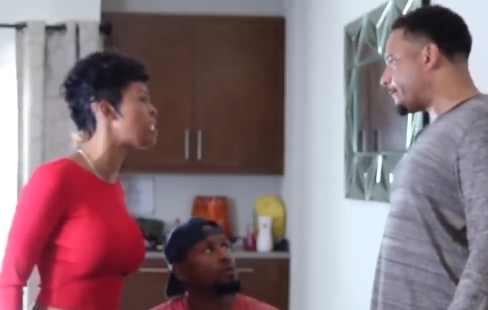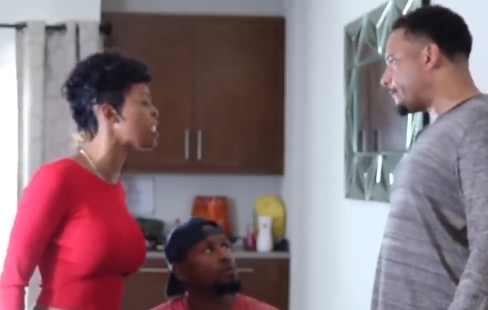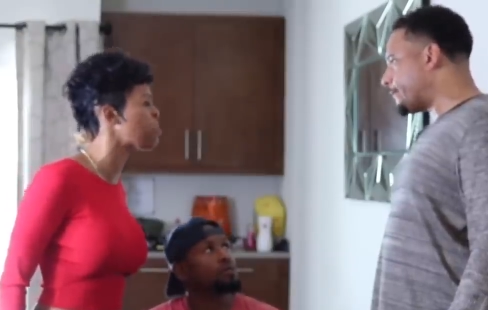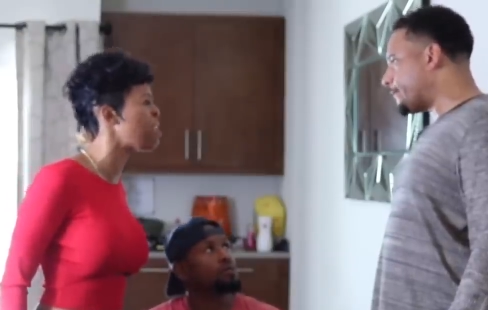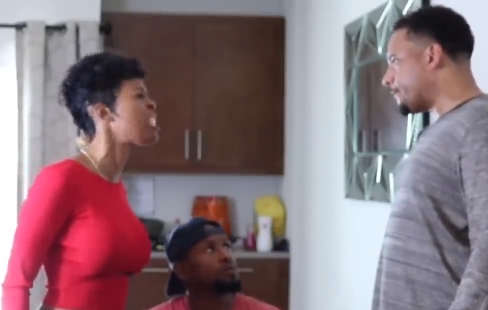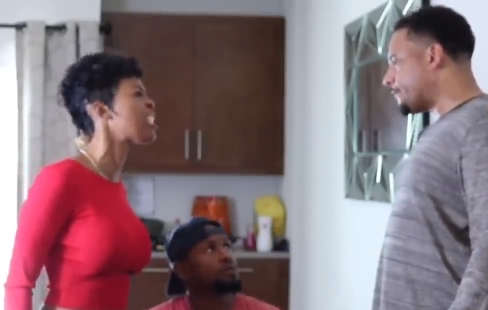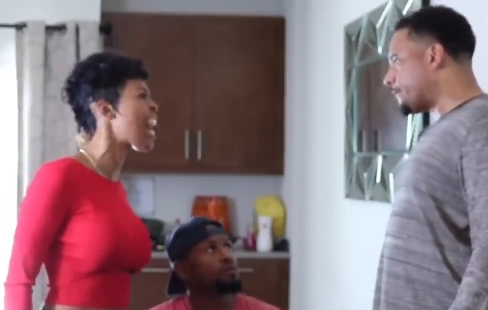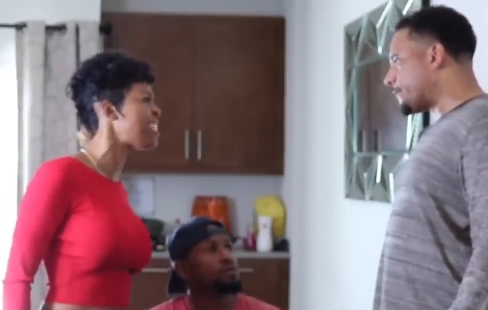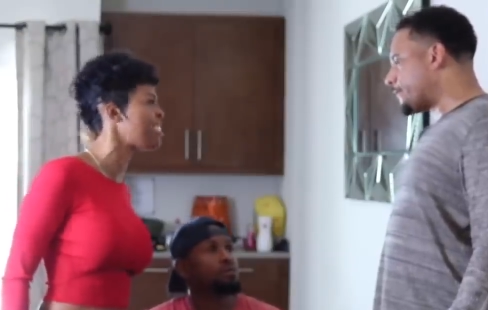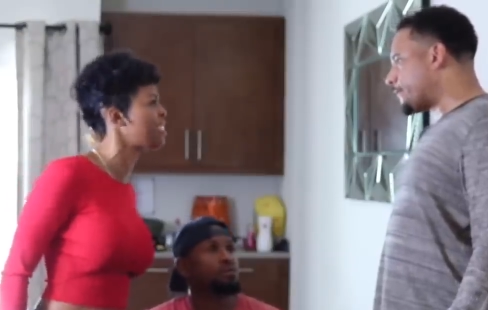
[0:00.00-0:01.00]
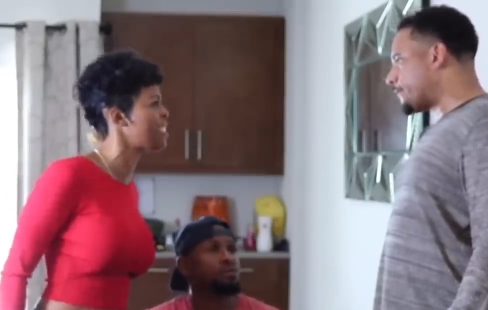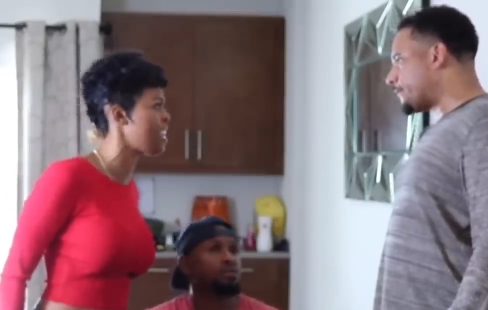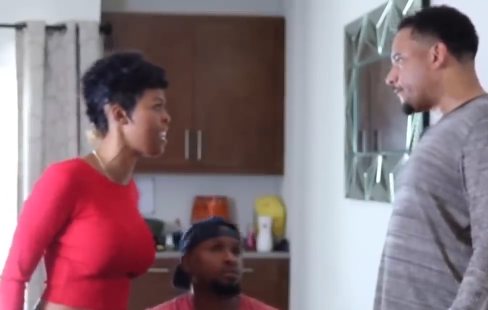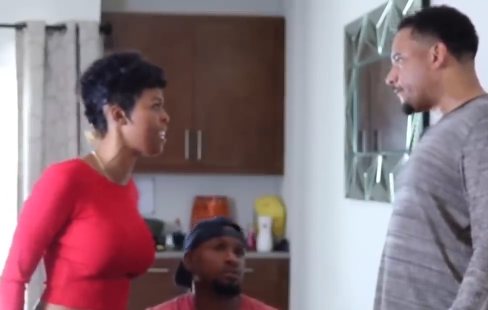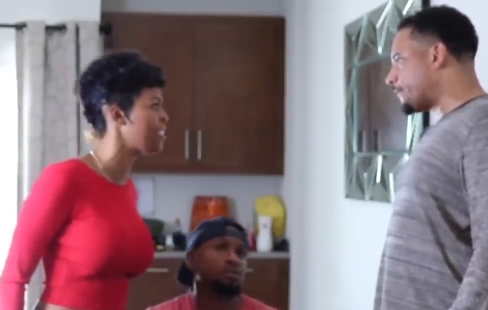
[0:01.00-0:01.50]
Speaker 1: suspend your license
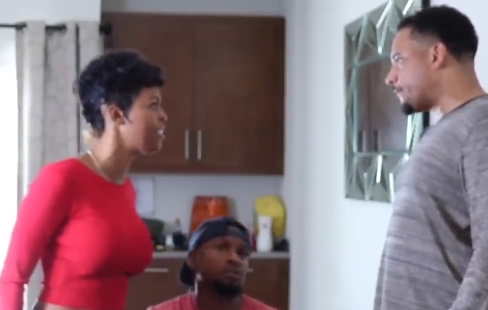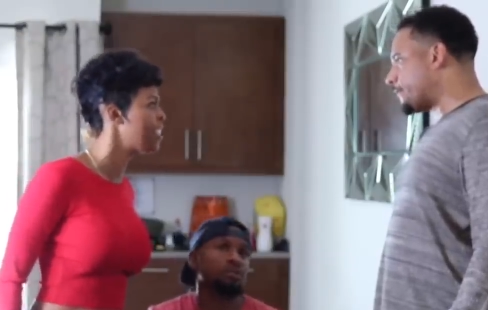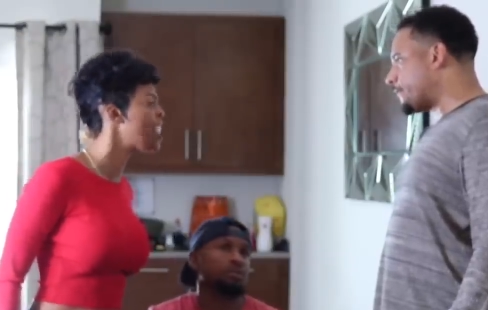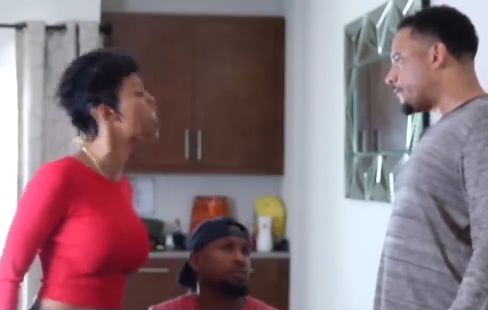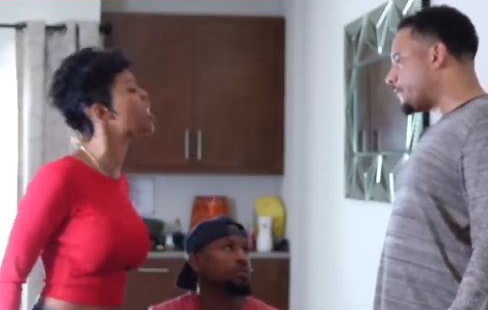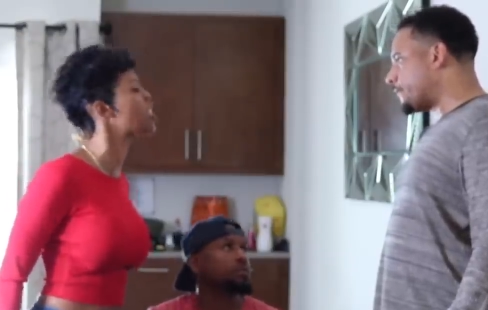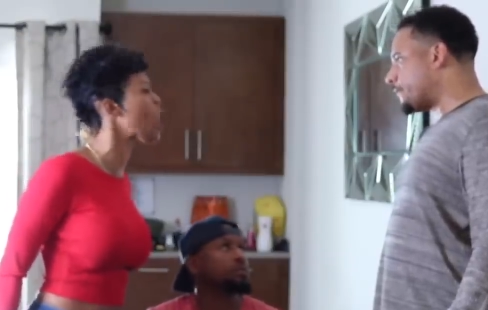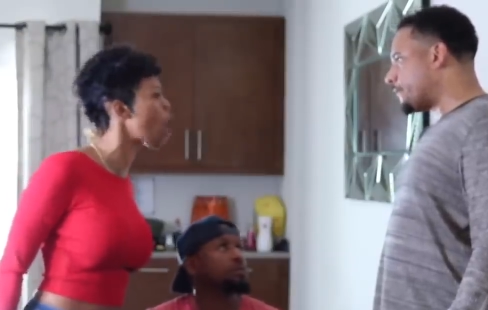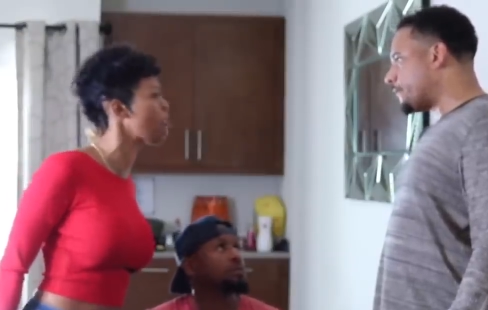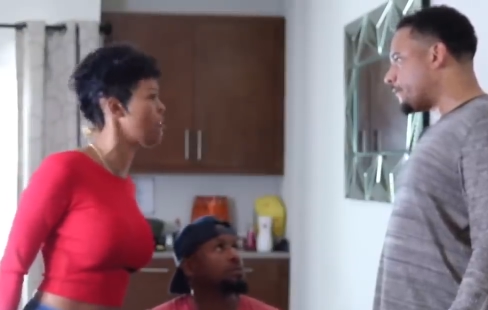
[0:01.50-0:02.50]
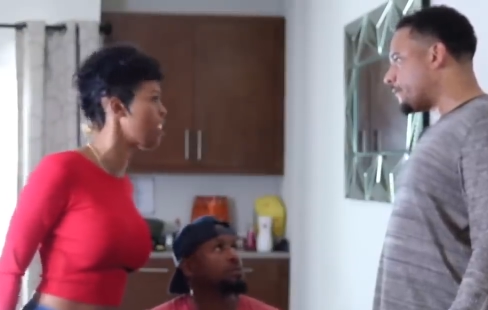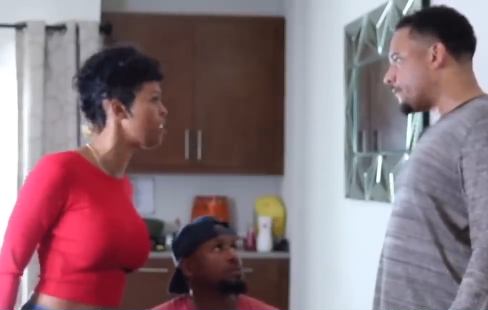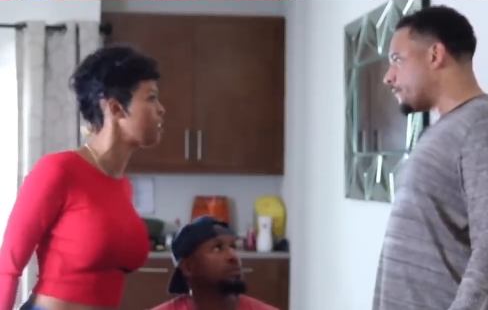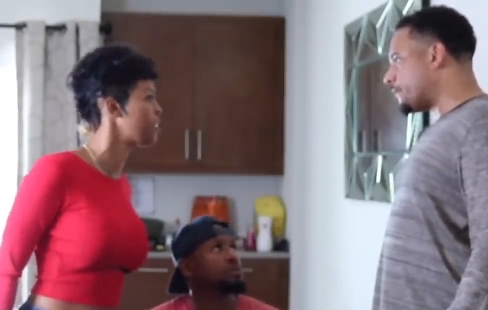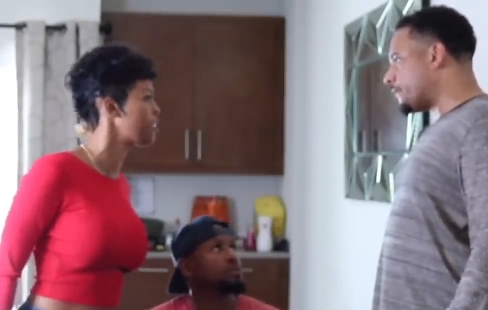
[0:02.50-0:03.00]
again. You deserve it.
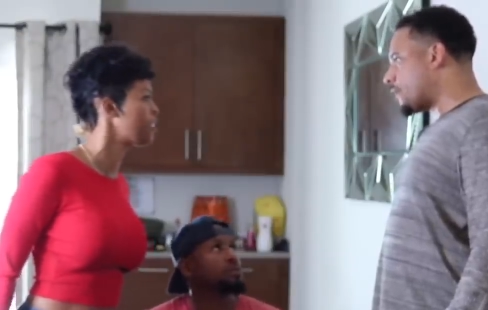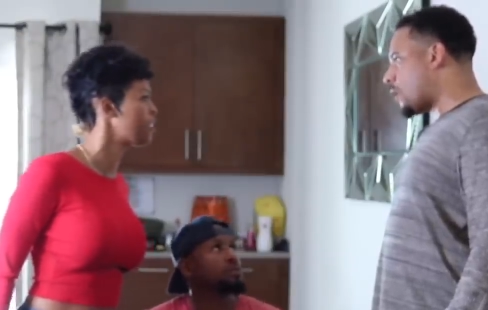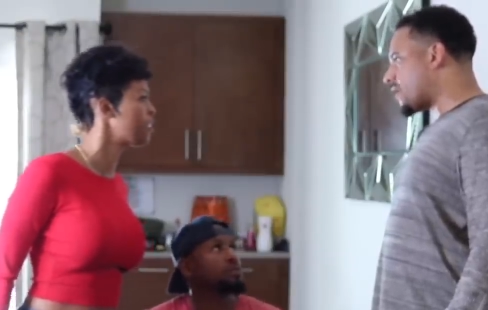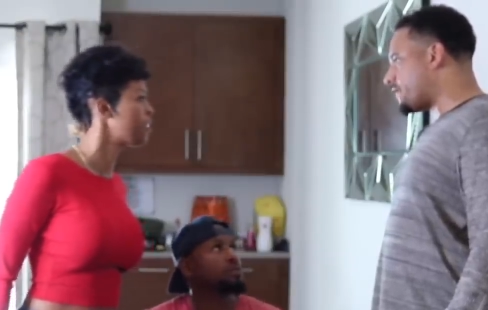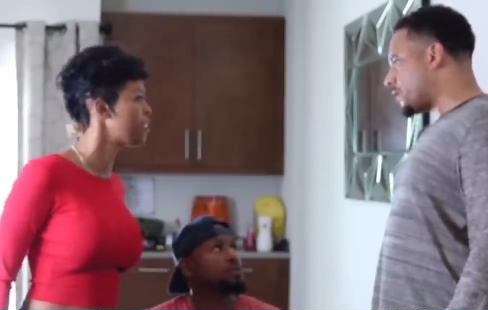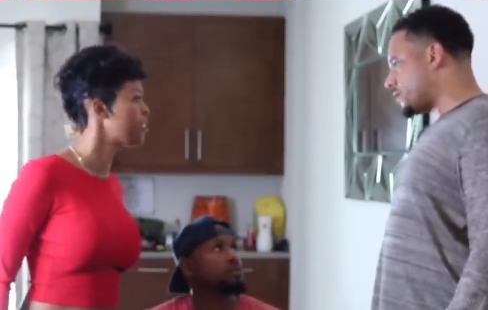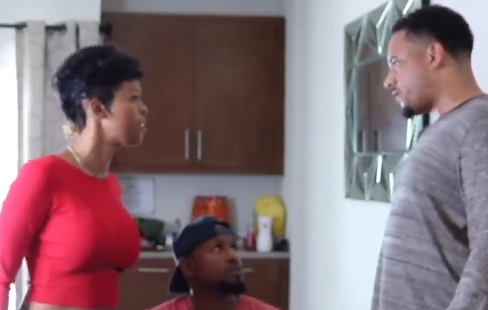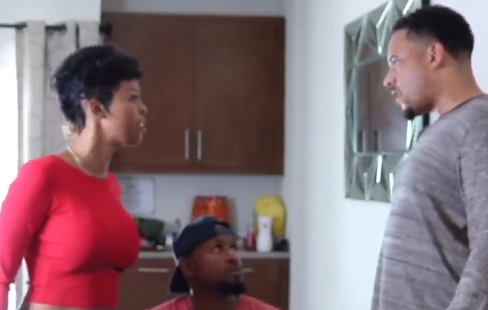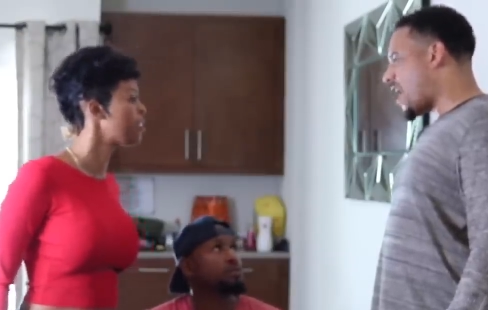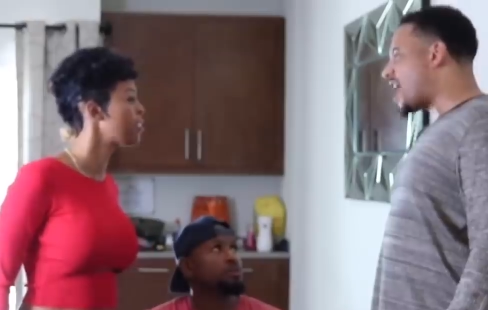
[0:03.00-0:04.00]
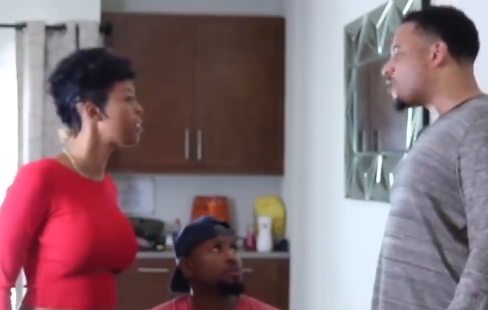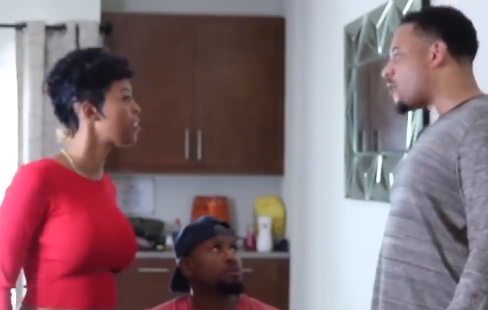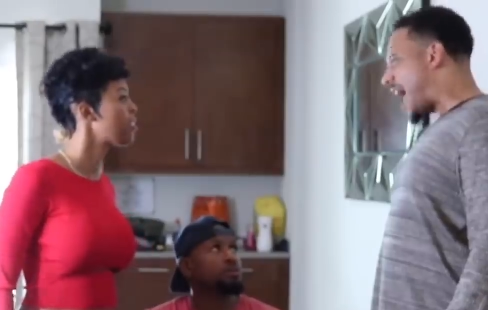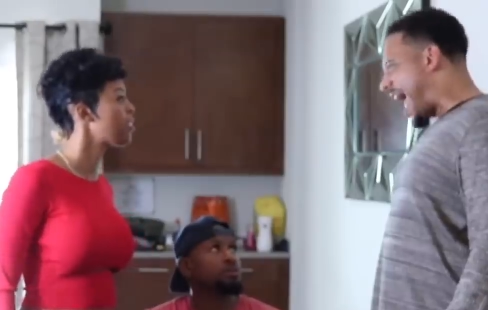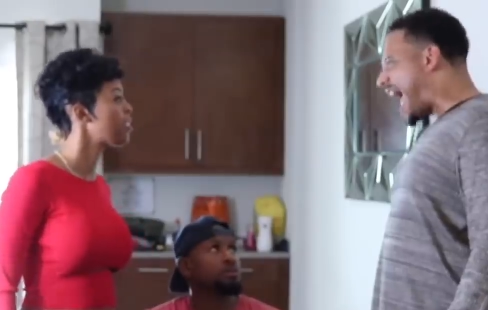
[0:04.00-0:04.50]
Speaker 2: Okay, first of all, I don't
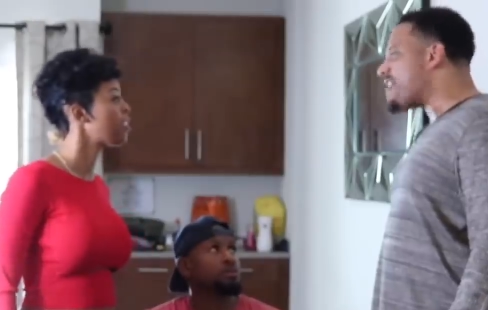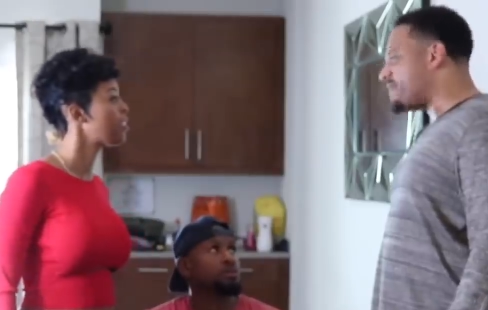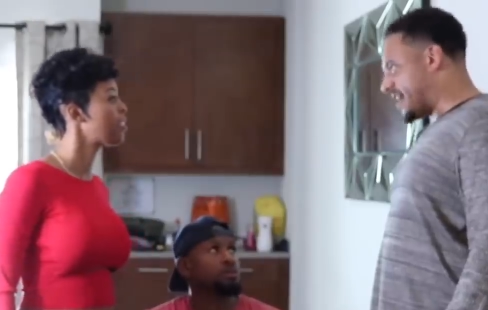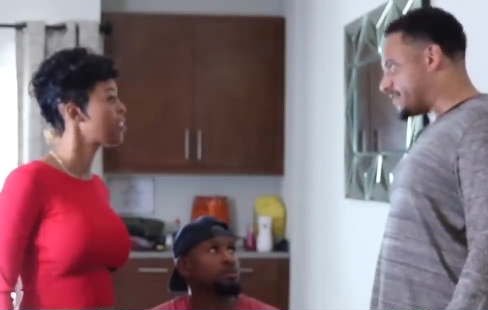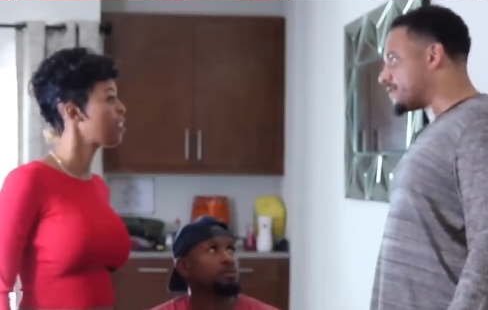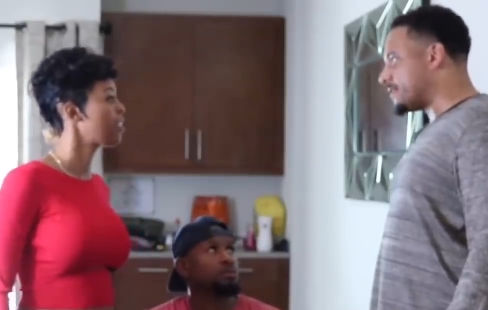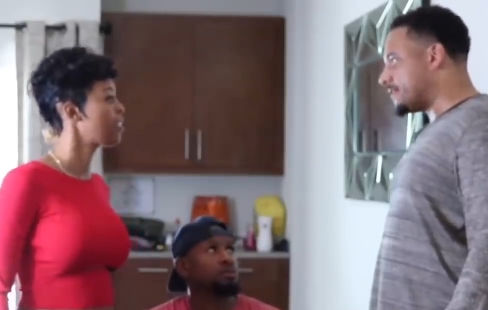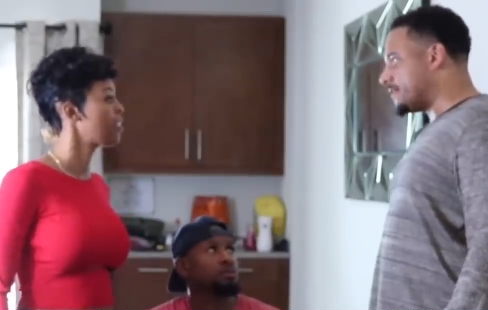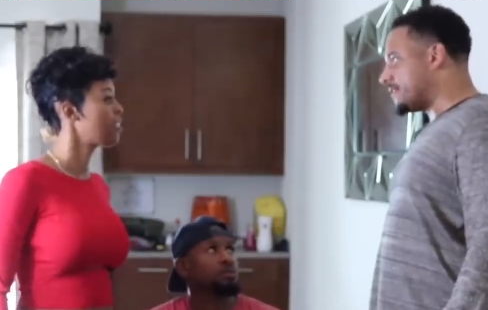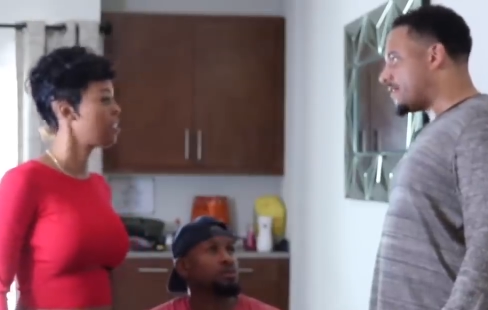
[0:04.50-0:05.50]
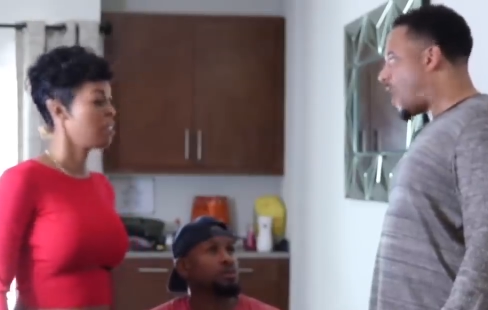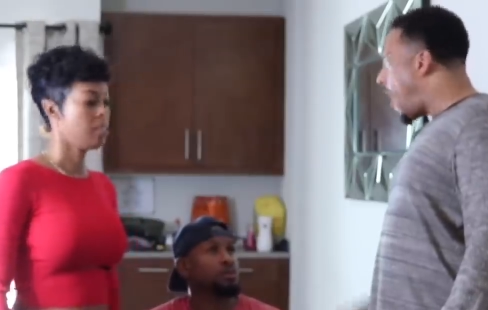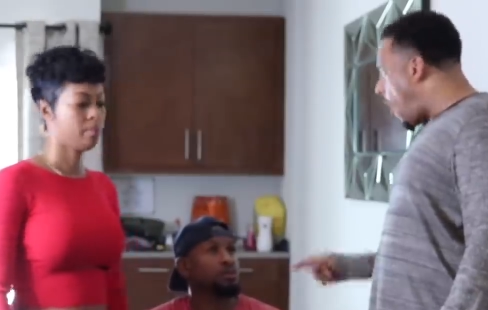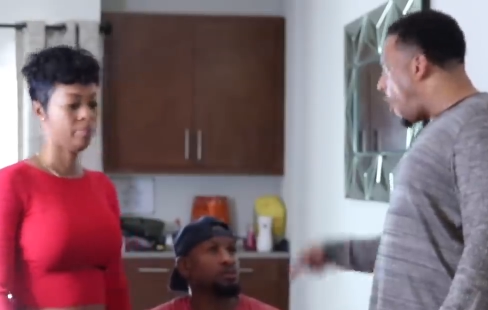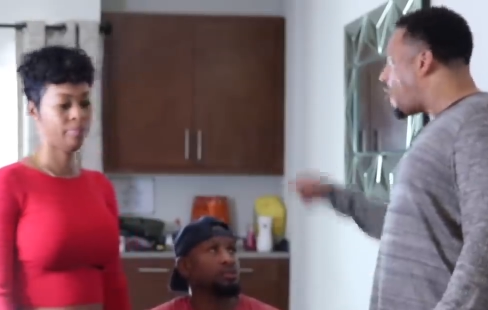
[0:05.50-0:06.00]
have it.
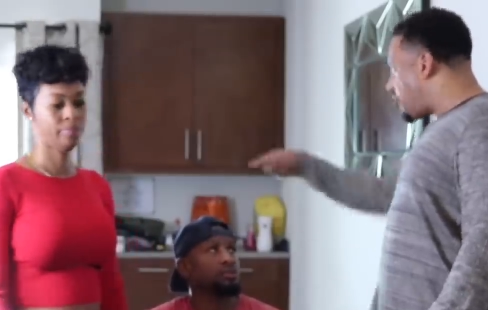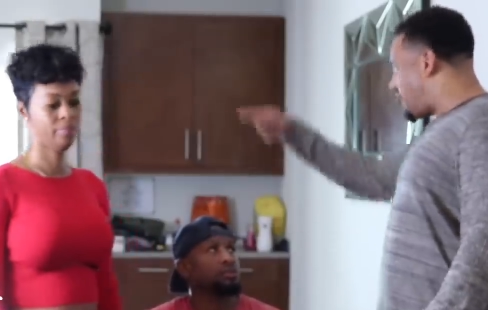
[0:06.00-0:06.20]
All